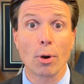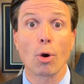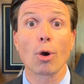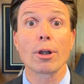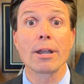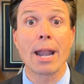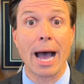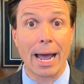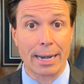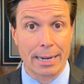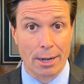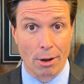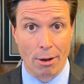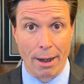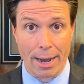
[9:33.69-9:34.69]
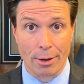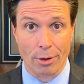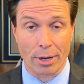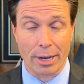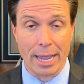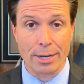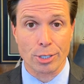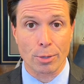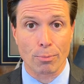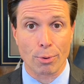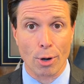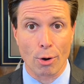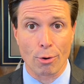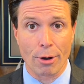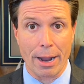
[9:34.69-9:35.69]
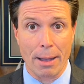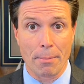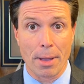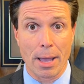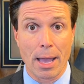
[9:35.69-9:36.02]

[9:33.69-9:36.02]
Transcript: or not in our aggregation program.